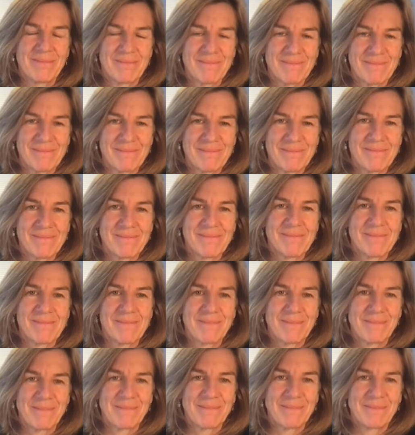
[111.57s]

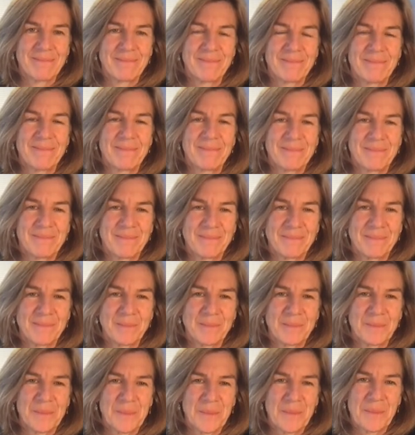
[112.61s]

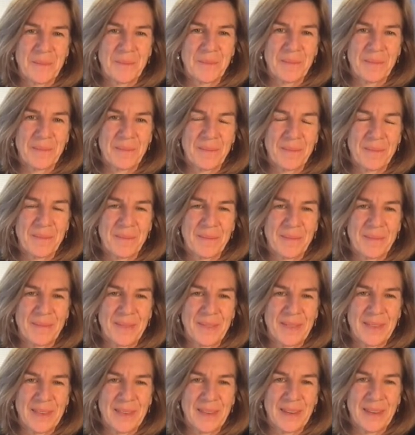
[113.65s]

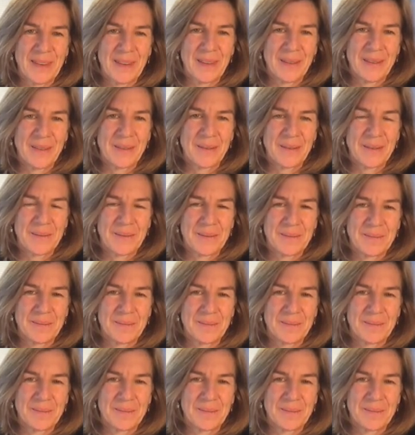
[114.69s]
(not speaking)